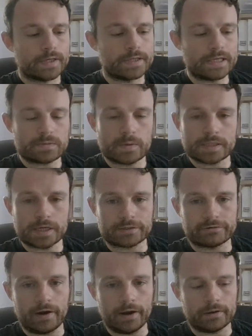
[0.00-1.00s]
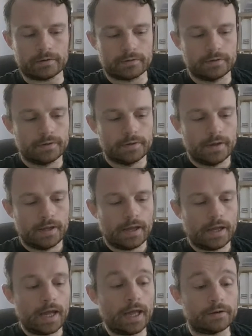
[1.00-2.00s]
This was her trial,
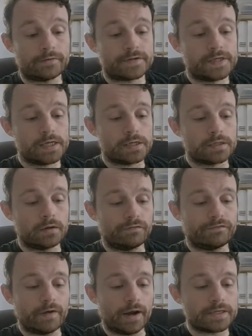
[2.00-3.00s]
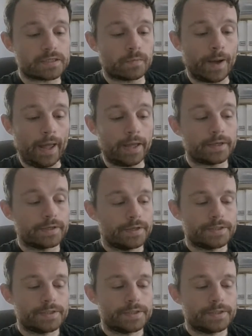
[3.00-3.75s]
and if she did not find a way,